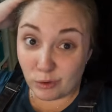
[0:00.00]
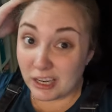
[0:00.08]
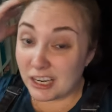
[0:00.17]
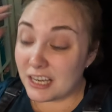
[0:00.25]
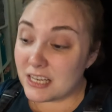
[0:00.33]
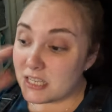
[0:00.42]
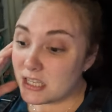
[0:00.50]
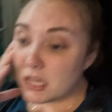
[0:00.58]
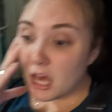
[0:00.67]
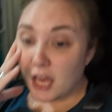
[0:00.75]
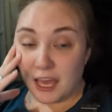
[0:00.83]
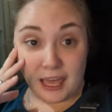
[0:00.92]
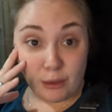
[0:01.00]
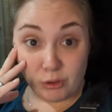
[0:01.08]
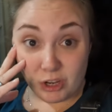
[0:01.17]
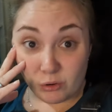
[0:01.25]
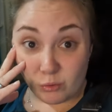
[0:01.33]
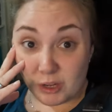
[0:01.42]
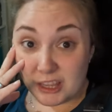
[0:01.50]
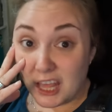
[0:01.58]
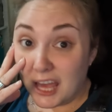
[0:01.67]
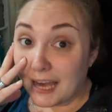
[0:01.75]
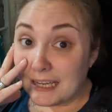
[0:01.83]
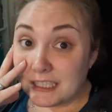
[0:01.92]
what it is, and we don't want
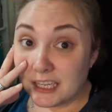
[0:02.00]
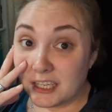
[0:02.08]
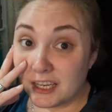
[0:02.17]
that.